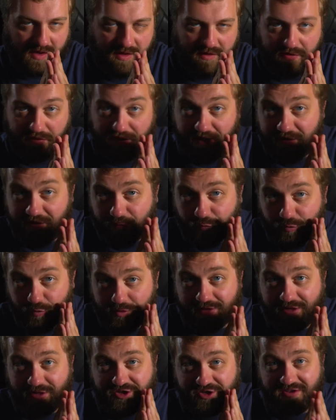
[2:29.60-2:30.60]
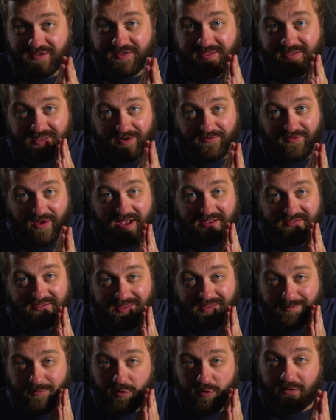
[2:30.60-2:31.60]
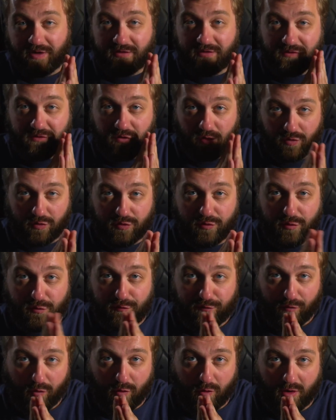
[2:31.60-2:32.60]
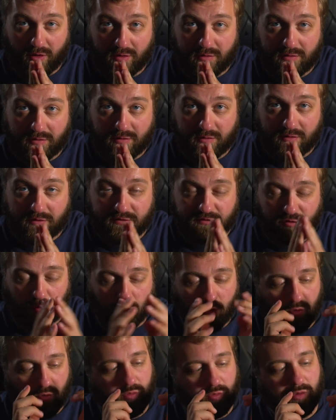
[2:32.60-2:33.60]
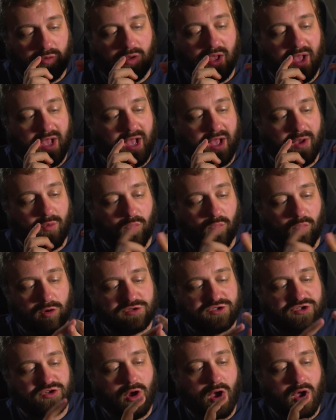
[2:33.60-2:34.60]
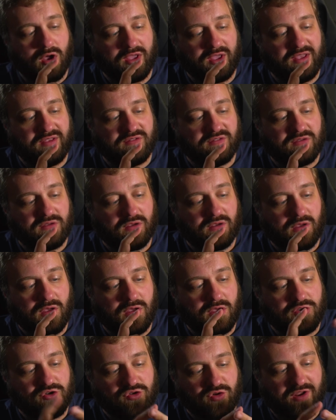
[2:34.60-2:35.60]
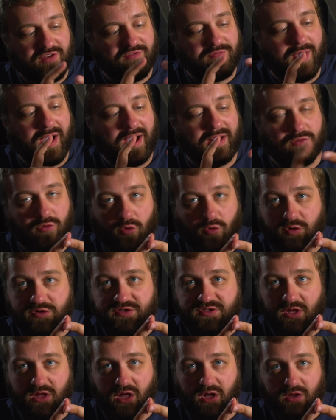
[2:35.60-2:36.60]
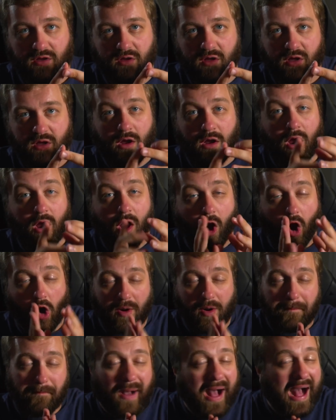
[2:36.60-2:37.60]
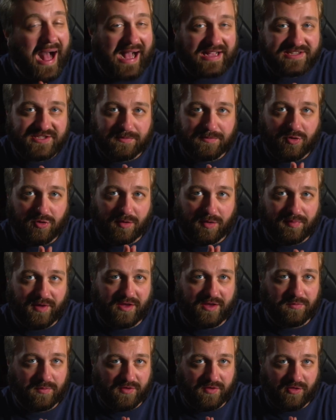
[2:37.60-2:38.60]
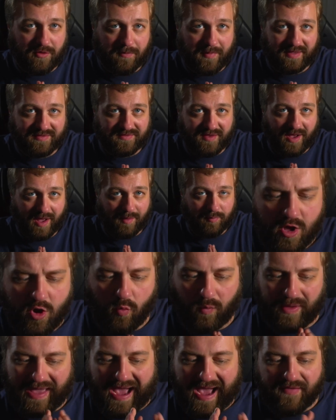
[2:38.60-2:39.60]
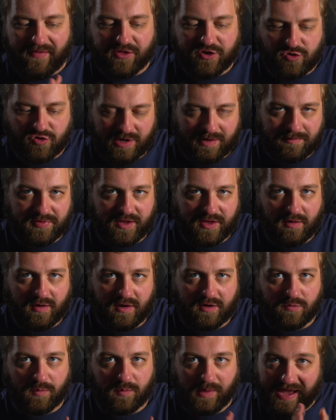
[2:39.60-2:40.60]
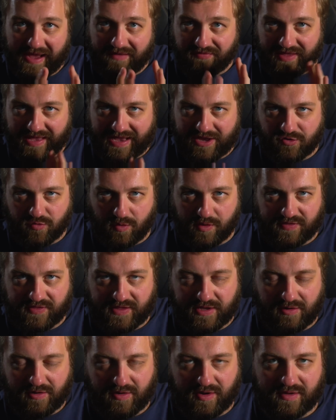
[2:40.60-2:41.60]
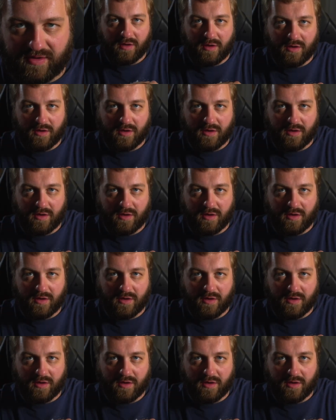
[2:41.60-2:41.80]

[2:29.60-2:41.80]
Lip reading: this really just solidifies that movies 2 through 4, so World's Strongest, Tree of Might, Lord Slug, are impossible to place within the main timeline. We have the dream theories, we have the android theories.